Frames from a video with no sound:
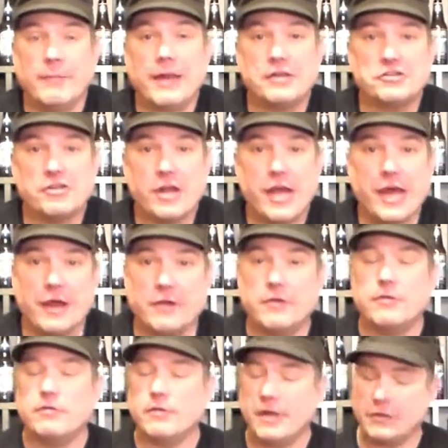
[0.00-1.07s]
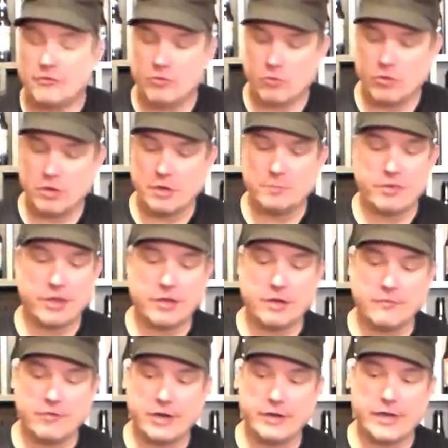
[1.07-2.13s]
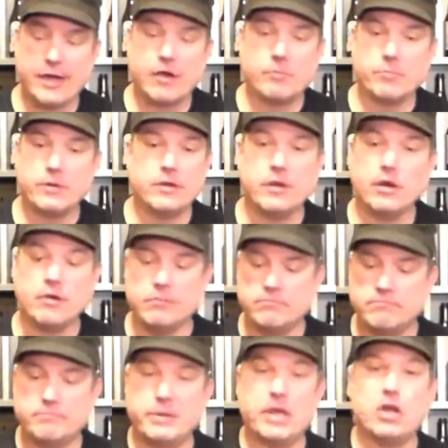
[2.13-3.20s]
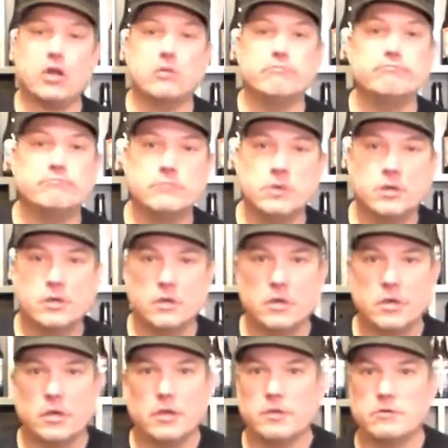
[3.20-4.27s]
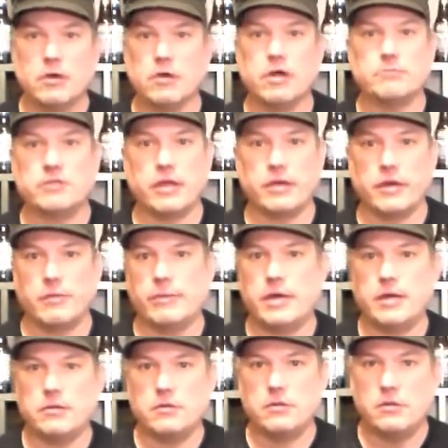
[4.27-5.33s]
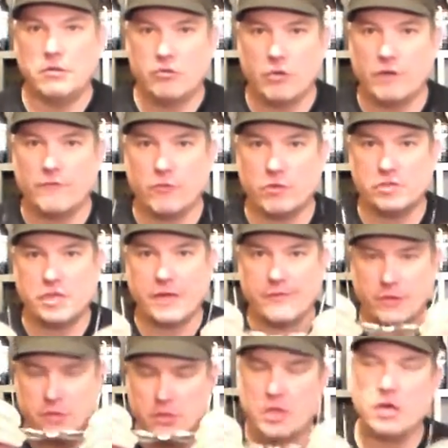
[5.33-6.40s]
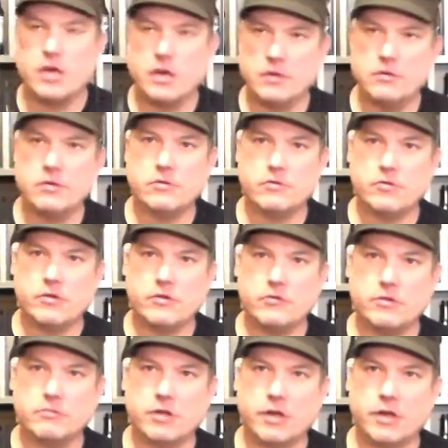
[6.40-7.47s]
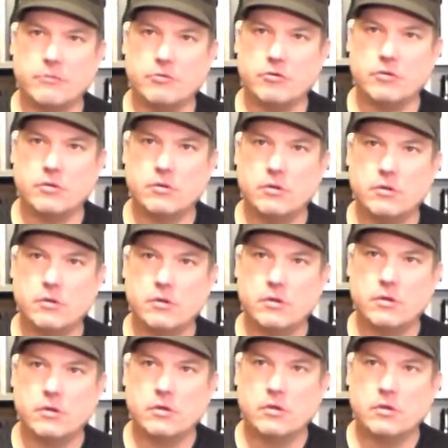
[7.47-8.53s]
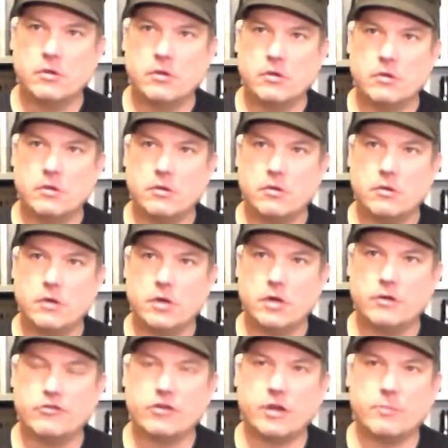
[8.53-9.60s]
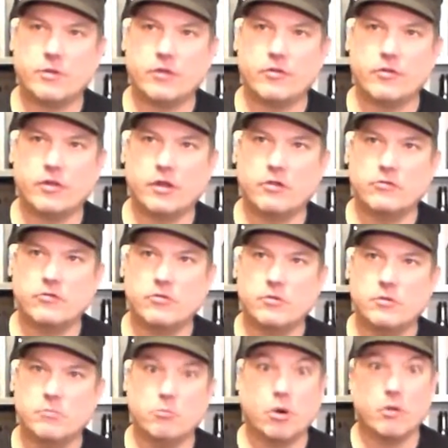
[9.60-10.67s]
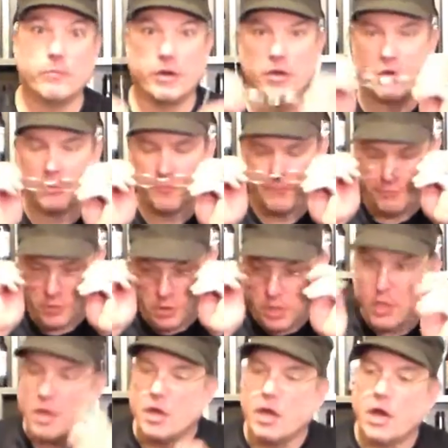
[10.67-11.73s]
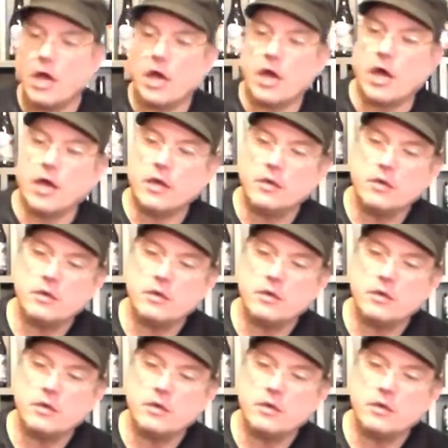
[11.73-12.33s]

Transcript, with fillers: Imagine that. That's the word I'm thinking of right now, but no, beer. That's all I'm thinking about. 24-7. Uh, you know, sometimes. Uh, there's a couple other things. More beer. Ah.